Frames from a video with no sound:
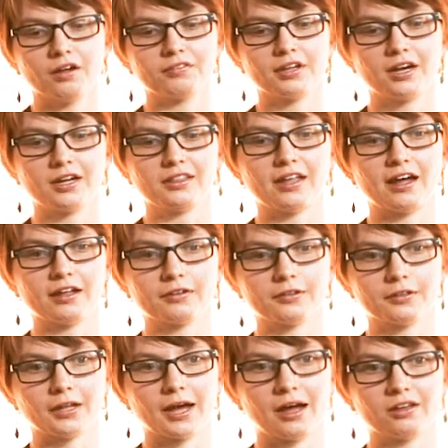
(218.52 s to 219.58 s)
of getting
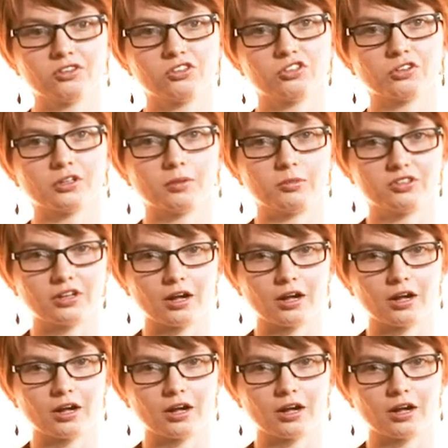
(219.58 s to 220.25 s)
that last limb